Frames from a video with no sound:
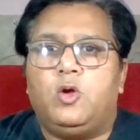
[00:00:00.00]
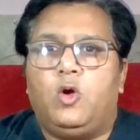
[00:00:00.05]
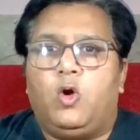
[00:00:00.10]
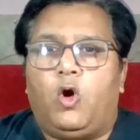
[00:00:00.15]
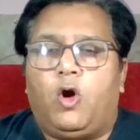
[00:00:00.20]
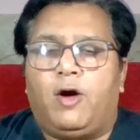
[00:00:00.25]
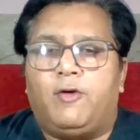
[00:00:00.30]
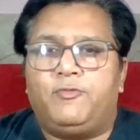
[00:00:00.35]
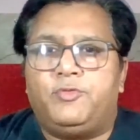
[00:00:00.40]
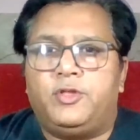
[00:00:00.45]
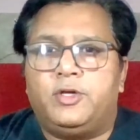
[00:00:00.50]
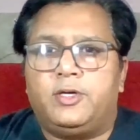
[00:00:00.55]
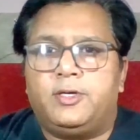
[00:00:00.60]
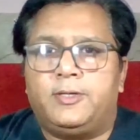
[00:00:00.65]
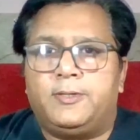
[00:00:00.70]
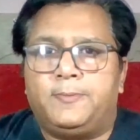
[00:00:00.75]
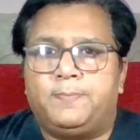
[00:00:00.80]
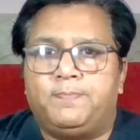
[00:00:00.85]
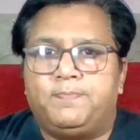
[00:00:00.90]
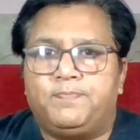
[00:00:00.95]
of
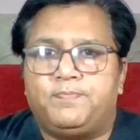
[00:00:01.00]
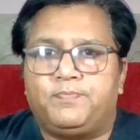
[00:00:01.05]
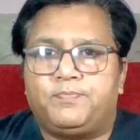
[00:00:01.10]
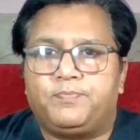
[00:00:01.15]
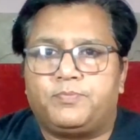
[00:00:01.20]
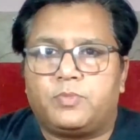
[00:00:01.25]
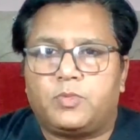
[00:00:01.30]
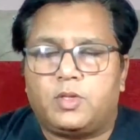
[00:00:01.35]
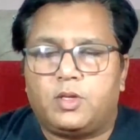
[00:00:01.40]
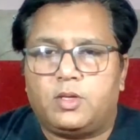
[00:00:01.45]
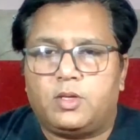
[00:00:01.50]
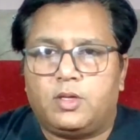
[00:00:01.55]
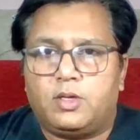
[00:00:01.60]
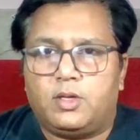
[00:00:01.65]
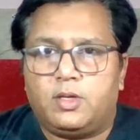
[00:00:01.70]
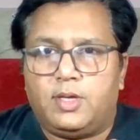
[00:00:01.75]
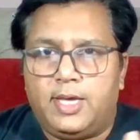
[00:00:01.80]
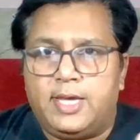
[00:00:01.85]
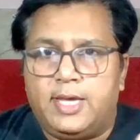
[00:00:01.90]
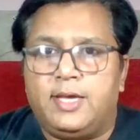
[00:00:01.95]
the
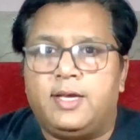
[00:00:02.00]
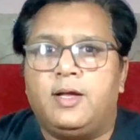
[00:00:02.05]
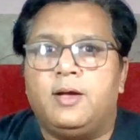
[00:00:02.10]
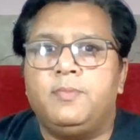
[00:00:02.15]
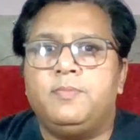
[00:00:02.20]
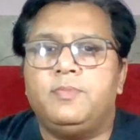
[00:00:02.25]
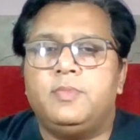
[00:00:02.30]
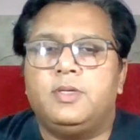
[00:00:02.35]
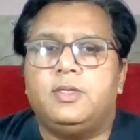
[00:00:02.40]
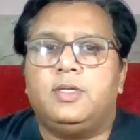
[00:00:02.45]
income.